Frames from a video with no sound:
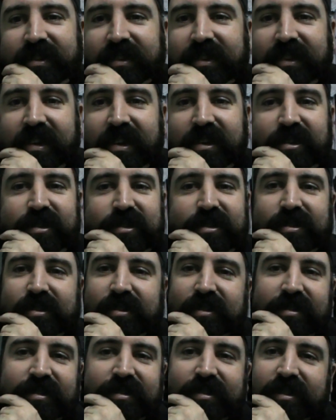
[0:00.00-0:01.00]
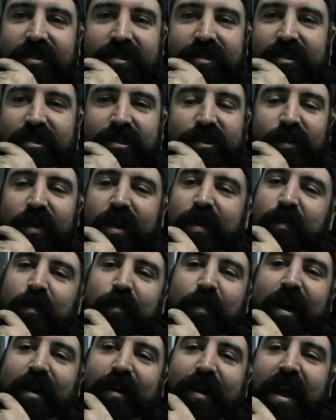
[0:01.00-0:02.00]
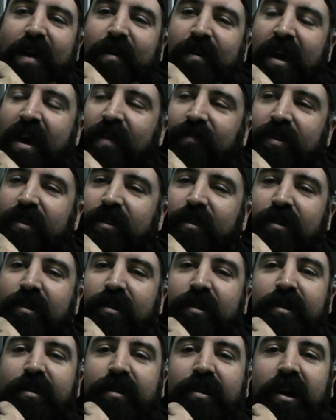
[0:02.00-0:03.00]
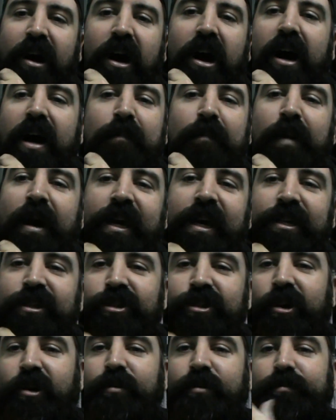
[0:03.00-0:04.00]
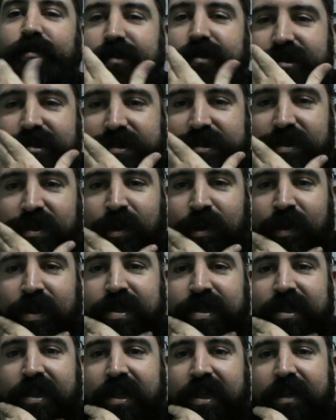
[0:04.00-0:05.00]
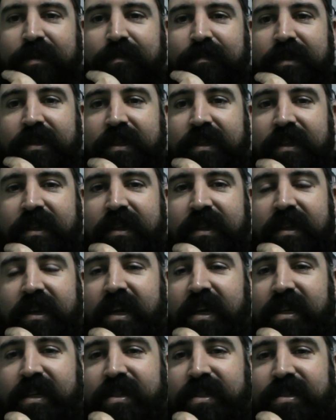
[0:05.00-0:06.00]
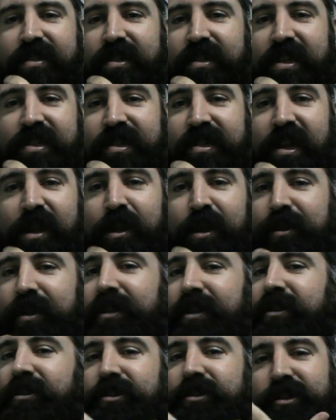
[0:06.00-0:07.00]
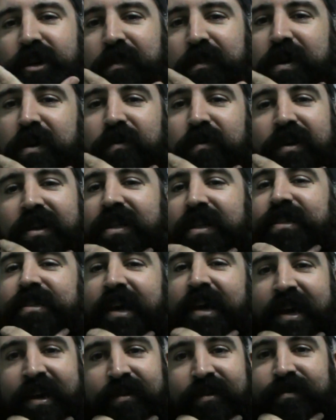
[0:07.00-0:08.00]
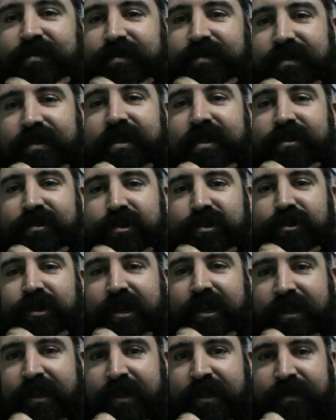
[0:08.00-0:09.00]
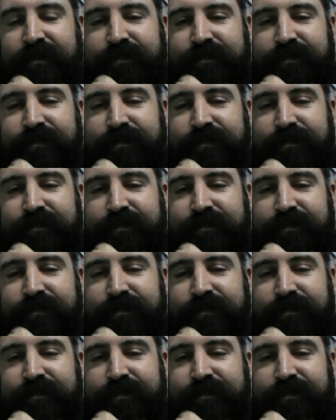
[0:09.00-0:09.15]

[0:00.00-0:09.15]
They just scream about having the high-paid jobs all the time. And it's another thing that just got me really down in Australia.